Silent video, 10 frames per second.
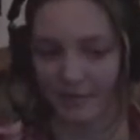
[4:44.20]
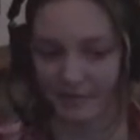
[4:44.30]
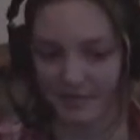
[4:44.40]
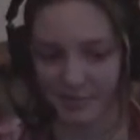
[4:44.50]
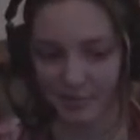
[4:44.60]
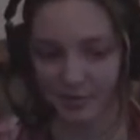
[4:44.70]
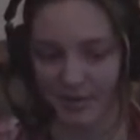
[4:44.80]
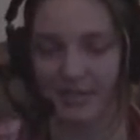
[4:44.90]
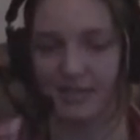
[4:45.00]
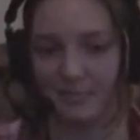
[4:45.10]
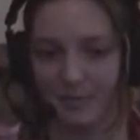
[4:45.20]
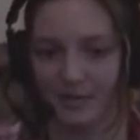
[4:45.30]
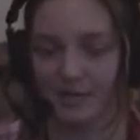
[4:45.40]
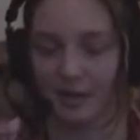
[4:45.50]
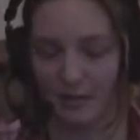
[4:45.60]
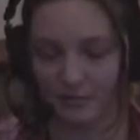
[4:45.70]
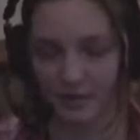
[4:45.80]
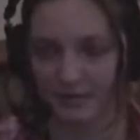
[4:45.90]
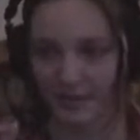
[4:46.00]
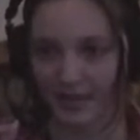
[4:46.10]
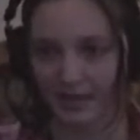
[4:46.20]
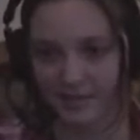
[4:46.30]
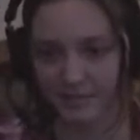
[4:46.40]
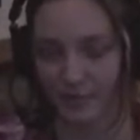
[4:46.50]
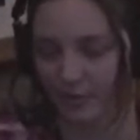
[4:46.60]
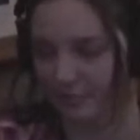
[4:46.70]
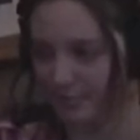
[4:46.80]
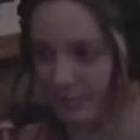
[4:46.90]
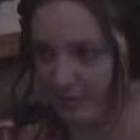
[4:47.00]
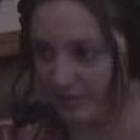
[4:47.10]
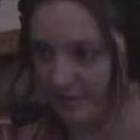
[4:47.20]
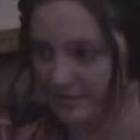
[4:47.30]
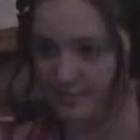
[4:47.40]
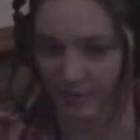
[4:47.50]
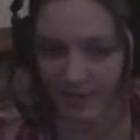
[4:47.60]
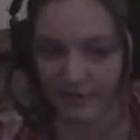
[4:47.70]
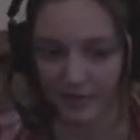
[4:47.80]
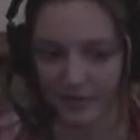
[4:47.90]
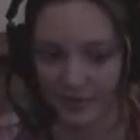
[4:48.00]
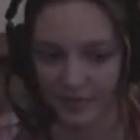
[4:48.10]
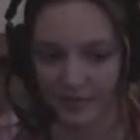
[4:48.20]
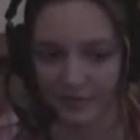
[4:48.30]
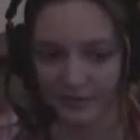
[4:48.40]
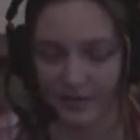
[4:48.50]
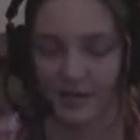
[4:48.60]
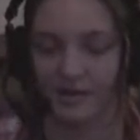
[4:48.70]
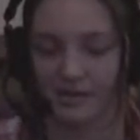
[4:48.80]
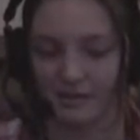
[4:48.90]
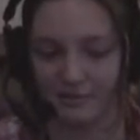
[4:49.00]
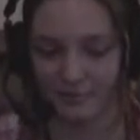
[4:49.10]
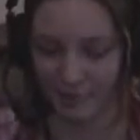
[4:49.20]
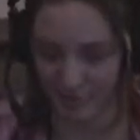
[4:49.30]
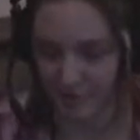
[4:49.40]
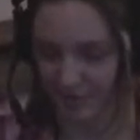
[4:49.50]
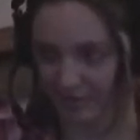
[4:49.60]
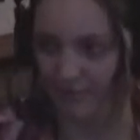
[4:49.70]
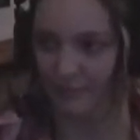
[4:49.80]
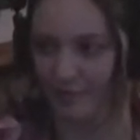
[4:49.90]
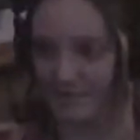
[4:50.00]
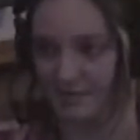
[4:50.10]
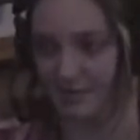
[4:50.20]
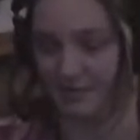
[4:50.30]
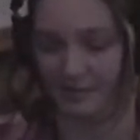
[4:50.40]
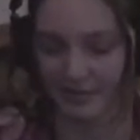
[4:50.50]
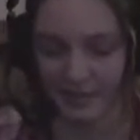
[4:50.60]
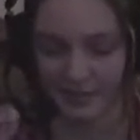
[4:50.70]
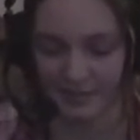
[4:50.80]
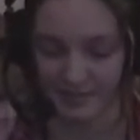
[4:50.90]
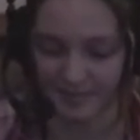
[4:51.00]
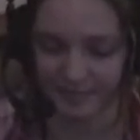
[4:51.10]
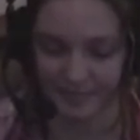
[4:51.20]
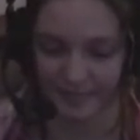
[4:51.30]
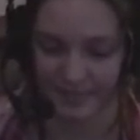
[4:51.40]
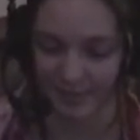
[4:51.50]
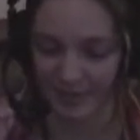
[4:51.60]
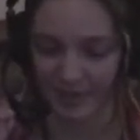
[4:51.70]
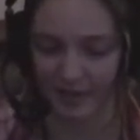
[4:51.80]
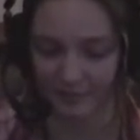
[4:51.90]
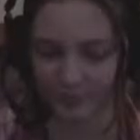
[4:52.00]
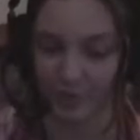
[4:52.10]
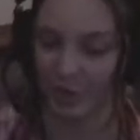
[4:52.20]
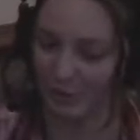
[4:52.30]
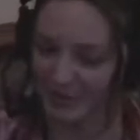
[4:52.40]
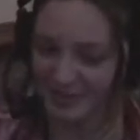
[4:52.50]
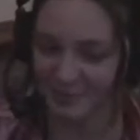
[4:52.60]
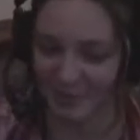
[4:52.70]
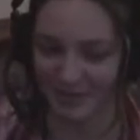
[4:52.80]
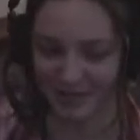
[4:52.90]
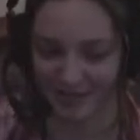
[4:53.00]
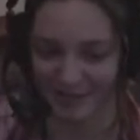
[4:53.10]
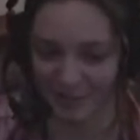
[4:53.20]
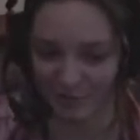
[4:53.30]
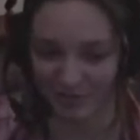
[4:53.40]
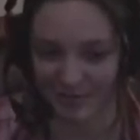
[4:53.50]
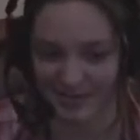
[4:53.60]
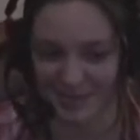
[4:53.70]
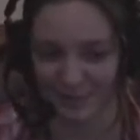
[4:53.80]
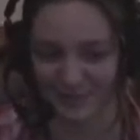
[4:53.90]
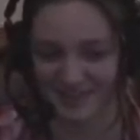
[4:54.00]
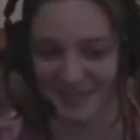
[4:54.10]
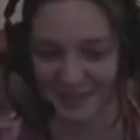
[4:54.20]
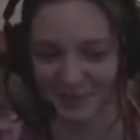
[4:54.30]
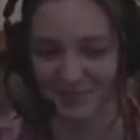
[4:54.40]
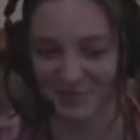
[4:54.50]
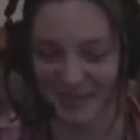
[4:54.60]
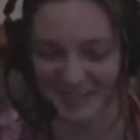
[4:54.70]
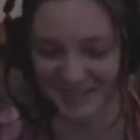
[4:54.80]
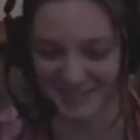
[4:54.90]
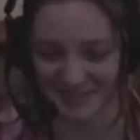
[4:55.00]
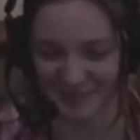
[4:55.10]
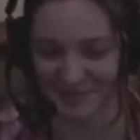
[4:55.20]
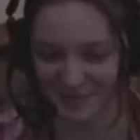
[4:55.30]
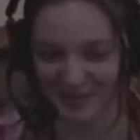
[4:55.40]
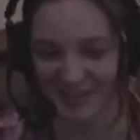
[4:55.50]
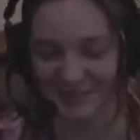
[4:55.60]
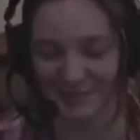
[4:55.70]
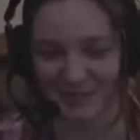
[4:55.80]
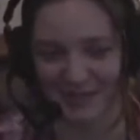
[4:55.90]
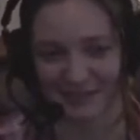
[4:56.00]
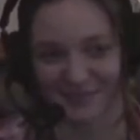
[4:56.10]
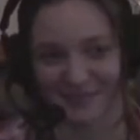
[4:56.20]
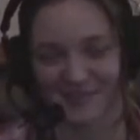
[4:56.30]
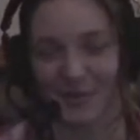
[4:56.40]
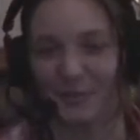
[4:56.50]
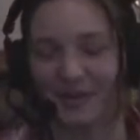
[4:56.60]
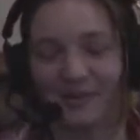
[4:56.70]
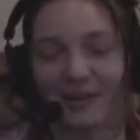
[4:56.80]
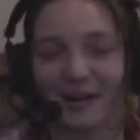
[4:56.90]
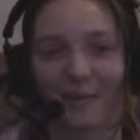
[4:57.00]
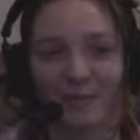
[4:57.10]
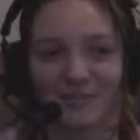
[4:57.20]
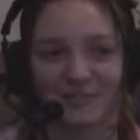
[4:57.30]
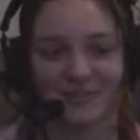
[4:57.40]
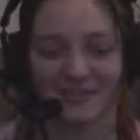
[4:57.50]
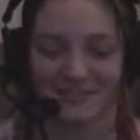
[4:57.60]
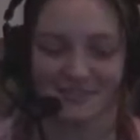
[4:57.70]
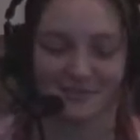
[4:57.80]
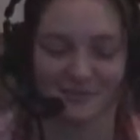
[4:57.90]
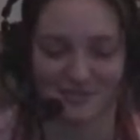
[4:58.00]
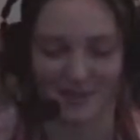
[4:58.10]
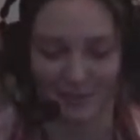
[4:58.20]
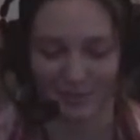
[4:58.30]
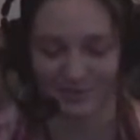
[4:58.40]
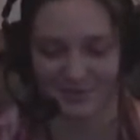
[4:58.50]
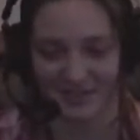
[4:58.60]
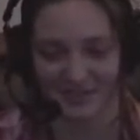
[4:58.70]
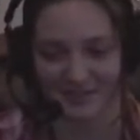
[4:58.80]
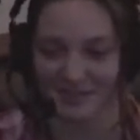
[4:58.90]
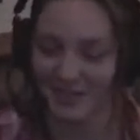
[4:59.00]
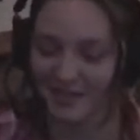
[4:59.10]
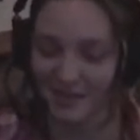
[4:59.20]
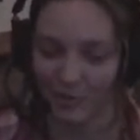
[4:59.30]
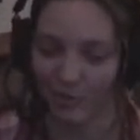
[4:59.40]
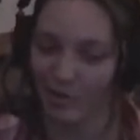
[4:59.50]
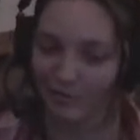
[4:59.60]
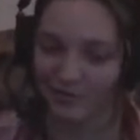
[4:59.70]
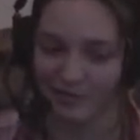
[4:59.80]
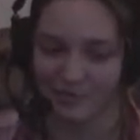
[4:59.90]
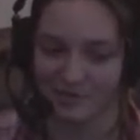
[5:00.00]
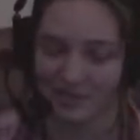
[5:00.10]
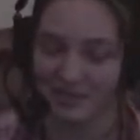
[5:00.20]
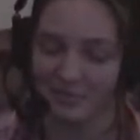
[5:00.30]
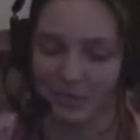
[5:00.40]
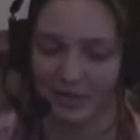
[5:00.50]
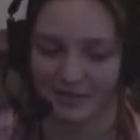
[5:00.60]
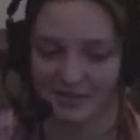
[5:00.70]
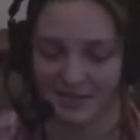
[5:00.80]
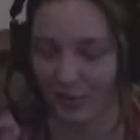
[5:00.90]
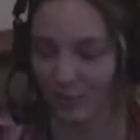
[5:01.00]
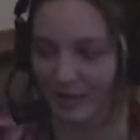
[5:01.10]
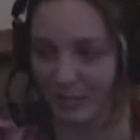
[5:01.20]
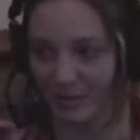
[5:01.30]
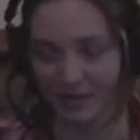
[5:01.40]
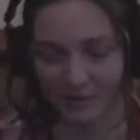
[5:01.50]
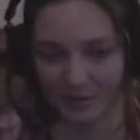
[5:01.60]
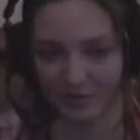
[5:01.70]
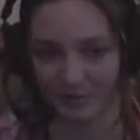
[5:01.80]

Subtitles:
Obviously, we want to keep our foot on the gas for all three periods, but not getting frustrated or flustered is something that we all need to work on, including myself as a coach, because it is frustrating when we have so many great opportunities and we're just not producing as we all feel we should. But it doesn't help anybody when